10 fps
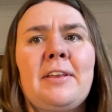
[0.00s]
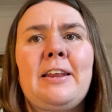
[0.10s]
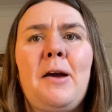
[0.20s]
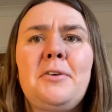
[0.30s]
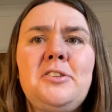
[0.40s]

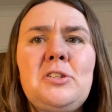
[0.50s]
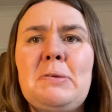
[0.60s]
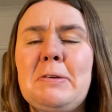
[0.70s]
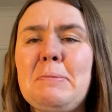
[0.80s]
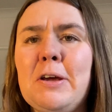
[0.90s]
Now I'm going to do
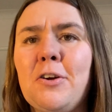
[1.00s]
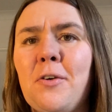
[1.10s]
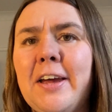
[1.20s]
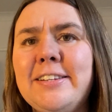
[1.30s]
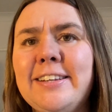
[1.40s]
something a bit
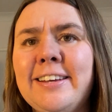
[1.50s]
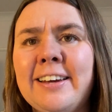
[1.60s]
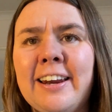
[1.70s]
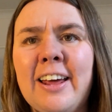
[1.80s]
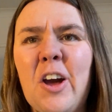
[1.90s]
crazy,
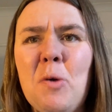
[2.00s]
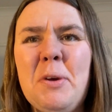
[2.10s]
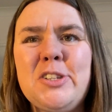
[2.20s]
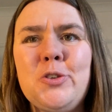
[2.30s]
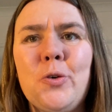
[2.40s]
and I hope
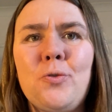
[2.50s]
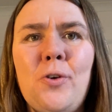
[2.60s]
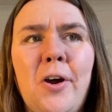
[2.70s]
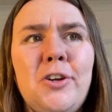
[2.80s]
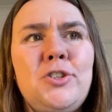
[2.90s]
it's not
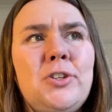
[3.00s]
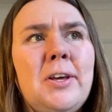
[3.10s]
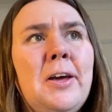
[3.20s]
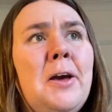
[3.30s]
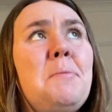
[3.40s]
rushed,
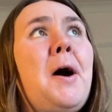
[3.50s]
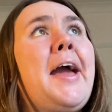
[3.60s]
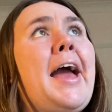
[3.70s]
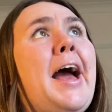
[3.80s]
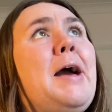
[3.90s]

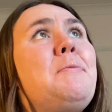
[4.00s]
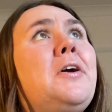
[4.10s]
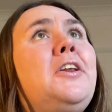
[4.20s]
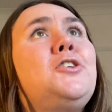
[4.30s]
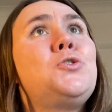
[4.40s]
but I am
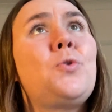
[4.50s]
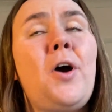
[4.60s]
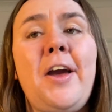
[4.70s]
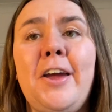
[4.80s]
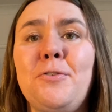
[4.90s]
going to
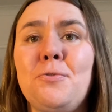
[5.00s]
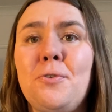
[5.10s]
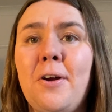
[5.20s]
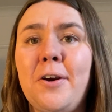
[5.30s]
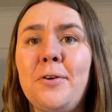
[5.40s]
try and
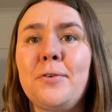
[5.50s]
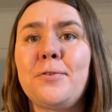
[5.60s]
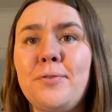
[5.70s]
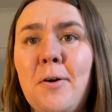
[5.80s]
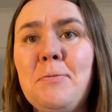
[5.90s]
run
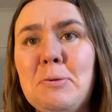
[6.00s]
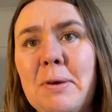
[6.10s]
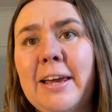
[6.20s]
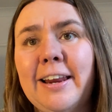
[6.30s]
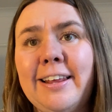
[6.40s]
from the
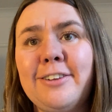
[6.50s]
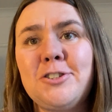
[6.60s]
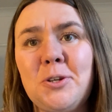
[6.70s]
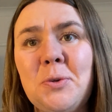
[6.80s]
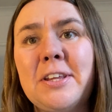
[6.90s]
beginning
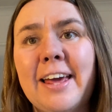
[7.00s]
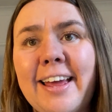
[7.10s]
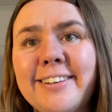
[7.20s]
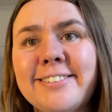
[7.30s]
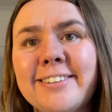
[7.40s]
to the
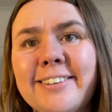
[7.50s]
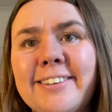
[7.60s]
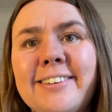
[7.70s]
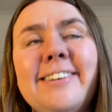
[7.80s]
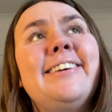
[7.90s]
end.
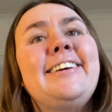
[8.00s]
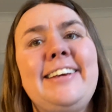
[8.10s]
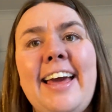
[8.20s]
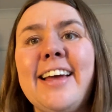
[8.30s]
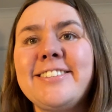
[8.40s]

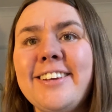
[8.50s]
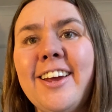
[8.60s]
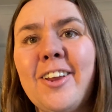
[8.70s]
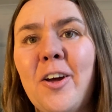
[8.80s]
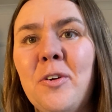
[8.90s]
Yes, I
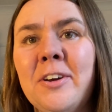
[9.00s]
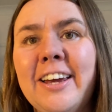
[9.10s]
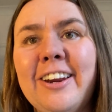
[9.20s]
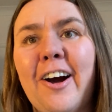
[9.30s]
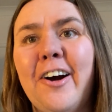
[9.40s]
know,
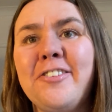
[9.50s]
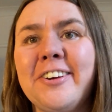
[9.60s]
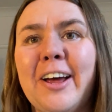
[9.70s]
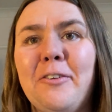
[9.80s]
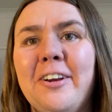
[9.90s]
in half
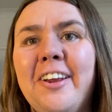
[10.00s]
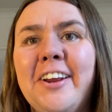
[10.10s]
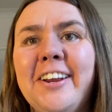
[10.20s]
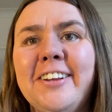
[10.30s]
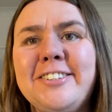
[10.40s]
an hour
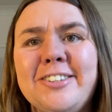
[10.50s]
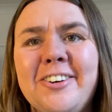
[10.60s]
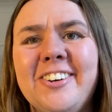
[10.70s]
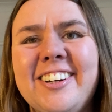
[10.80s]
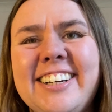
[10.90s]
learning a
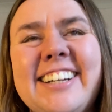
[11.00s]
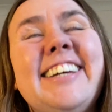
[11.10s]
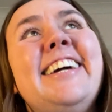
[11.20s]
song.